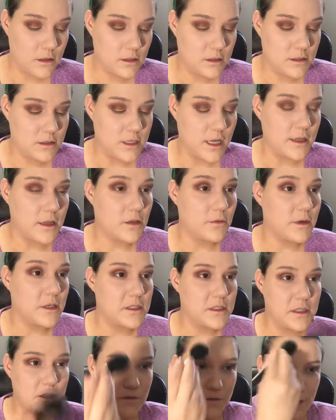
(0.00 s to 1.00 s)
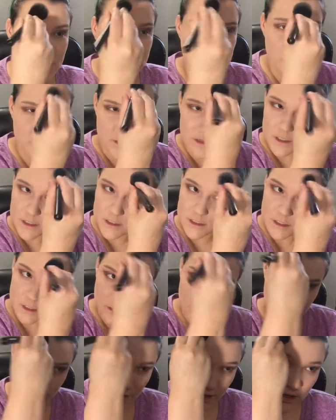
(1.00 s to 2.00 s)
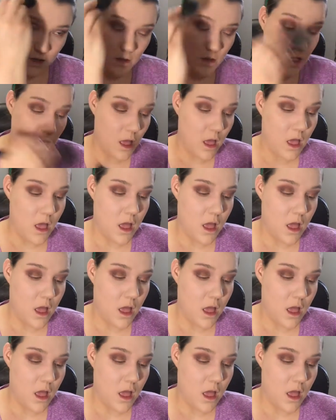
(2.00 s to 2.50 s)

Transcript: set the rest of the face with this as well.